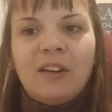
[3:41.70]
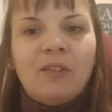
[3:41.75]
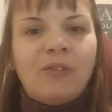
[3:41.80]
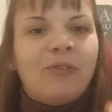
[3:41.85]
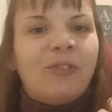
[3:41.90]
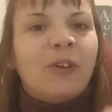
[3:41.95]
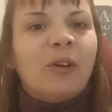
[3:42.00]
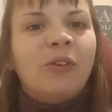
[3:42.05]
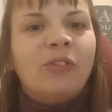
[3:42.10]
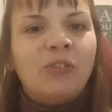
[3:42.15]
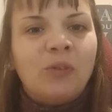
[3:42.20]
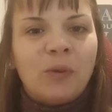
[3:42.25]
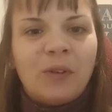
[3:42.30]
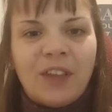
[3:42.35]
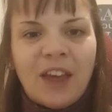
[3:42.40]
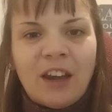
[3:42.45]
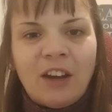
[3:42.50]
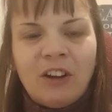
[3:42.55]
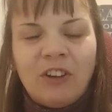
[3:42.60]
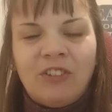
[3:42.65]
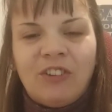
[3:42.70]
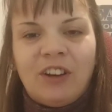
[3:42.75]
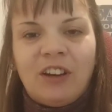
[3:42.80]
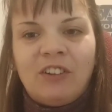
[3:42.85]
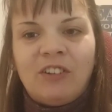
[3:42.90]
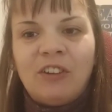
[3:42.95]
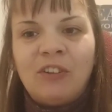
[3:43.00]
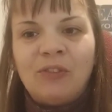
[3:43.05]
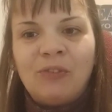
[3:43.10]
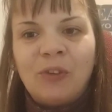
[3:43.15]
fills you with energy.
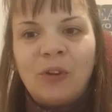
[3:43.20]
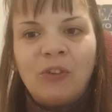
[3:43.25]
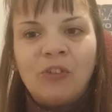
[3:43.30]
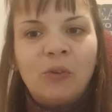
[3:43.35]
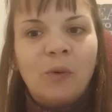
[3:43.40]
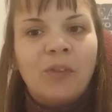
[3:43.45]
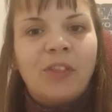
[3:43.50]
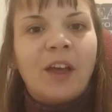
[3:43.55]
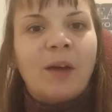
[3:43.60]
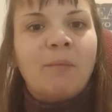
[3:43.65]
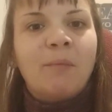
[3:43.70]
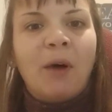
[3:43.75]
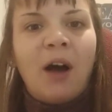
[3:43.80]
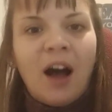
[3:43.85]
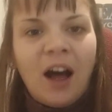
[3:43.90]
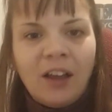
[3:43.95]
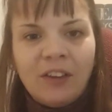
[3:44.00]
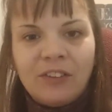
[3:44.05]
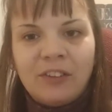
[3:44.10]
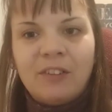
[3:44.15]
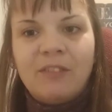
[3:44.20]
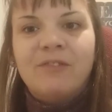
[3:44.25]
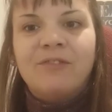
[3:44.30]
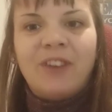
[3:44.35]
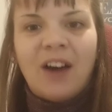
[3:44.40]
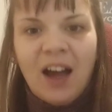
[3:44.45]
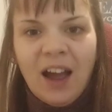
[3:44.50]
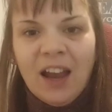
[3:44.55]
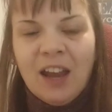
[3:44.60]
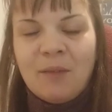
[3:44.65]
It just fills you with that positive
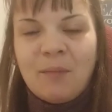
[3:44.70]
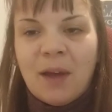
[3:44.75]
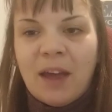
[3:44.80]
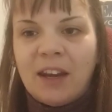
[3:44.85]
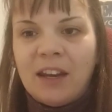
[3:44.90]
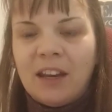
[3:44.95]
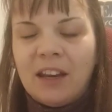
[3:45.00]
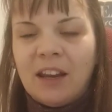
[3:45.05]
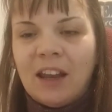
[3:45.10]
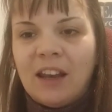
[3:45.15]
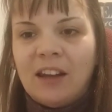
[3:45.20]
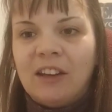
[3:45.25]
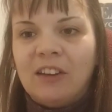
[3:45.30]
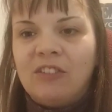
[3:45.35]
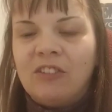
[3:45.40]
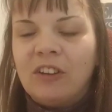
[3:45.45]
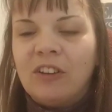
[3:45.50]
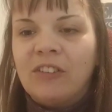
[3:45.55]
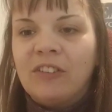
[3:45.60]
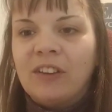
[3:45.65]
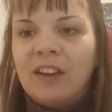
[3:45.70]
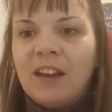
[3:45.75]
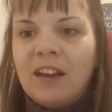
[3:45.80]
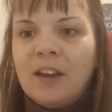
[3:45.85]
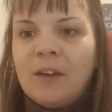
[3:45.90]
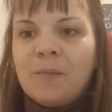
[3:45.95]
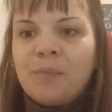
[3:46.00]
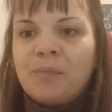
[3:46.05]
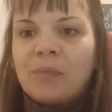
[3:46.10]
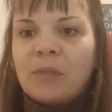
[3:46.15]
vibe, and it just
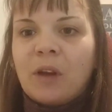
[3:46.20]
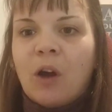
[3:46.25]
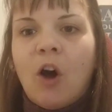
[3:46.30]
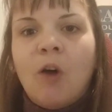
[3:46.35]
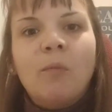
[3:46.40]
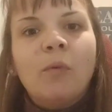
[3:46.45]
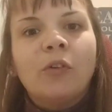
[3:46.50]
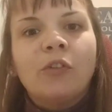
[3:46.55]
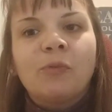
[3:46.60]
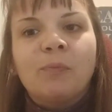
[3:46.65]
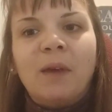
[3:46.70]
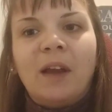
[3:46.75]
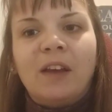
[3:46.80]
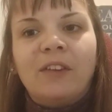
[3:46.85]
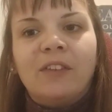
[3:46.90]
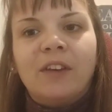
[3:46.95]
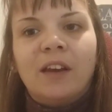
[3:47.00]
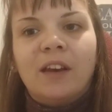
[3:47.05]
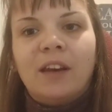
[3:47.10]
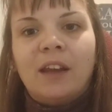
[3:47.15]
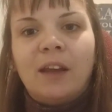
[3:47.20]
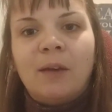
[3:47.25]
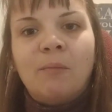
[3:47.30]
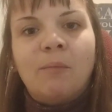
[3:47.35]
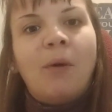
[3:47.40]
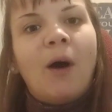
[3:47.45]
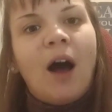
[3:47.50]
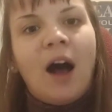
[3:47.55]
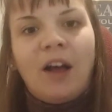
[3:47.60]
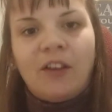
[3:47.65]
almost makes it
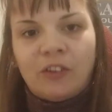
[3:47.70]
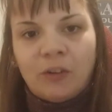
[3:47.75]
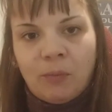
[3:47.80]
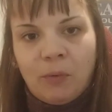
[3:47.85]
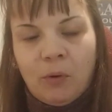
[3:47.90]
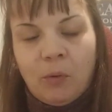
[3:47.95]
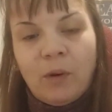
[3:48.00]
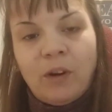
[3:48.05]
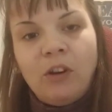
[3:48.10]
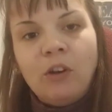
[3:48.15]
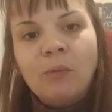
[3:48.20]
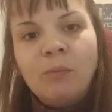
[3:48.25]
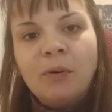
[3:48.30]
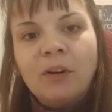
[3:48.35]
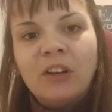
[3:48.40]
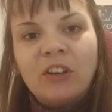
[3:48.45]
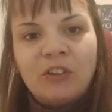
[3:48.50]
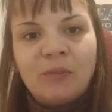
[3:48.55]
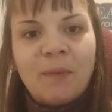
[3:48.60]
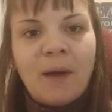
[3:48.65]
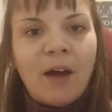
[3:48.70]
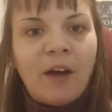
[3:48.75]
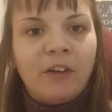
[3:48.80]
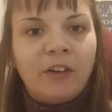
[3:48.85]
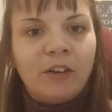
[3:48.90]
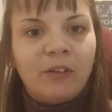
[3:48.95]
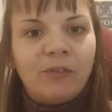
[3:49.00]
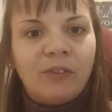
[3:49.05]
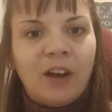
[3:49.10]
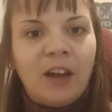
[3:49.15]
impossible. When you put a smile
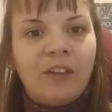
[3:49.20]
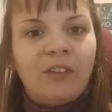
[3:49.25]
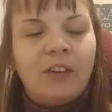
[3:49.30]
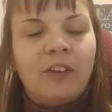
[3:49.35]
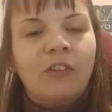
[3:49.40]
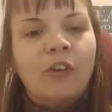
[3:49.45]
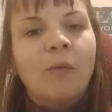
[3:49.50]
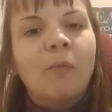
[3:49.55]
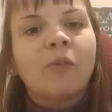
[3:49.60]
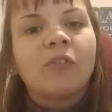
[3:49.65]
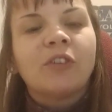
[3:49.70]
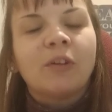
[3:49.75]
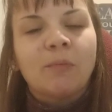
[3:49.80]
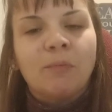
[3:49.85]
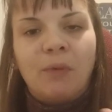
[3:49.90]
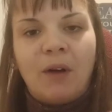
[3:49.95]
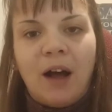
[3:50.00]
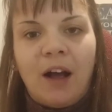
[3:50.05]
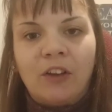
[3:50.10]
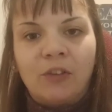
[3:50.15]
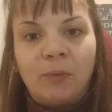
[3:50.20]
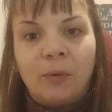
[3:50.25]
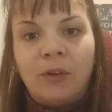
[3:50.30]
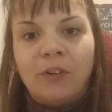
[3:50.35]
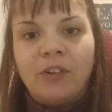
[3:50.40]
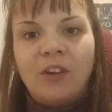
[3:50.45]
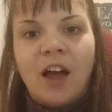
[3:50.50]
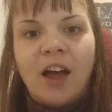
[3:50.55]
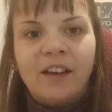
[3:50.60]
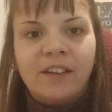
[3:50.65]
on your face, it's almost impossible
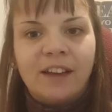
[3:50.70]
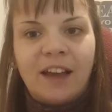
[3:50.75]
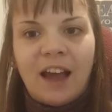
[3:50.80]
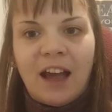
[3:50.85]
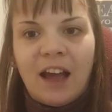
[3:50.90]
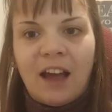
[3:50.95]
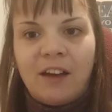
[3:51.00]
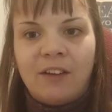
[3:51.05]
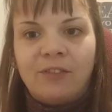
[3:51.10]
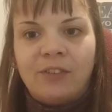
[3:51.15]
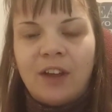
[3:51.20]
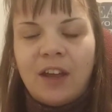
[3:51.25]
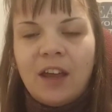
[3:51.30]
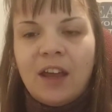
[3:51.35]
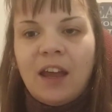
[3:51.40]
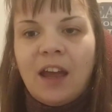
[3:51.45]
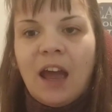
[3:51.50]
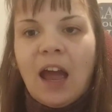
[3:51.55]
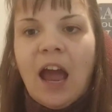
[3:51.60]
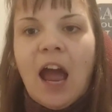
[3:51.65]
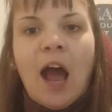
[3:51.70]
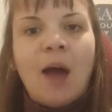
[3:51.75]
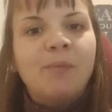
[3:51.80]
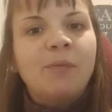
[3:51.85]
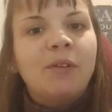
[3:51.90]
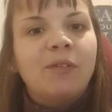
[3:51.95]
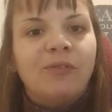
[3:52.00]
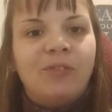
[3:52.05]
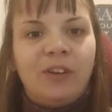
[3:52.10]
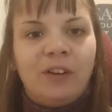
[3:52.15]
not to have a
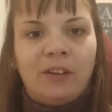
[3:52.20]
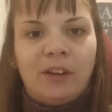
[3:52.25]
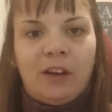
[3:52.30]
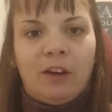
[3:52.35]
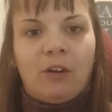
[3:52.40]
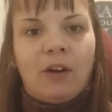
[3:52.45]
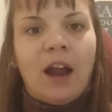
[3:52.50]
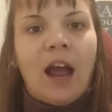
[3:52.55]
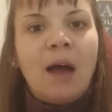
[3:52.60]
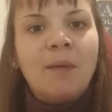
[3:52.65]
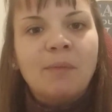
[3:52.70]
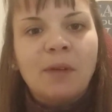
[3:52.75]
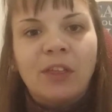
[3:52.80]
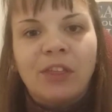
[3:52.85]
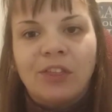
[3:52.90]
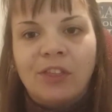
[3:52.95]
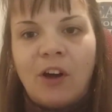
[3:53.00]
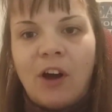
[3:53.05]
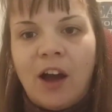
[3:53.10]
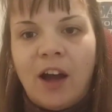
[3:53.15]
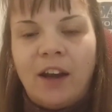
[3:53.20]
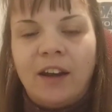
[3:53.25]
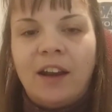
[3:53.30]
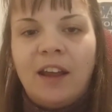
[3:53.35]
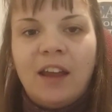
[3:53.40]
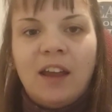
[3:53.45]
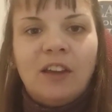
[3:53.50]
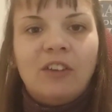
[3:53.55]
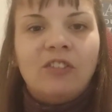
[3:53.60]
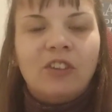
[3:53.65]
happy feeling or a happy thought.
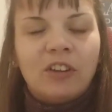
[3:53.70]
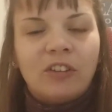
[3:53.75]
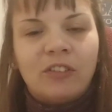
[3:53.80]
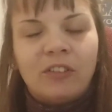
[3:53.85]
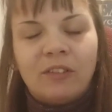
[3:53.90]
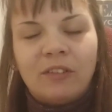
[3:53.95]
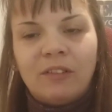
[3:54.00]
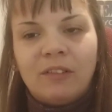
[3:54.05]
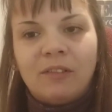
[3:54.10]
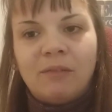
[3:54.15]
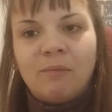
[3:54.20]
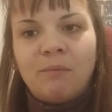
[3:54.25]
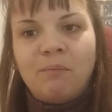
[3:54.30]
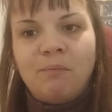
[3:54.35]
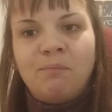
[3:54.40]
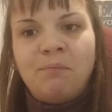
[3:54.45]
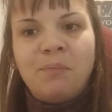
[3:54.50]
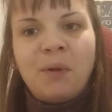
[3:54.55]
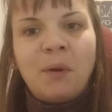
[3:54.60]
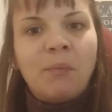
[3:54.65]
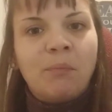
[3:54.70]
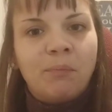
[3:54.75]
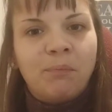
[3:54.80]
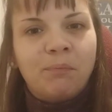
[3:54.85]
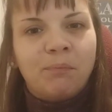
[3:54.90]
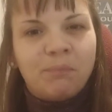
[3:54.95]
Just be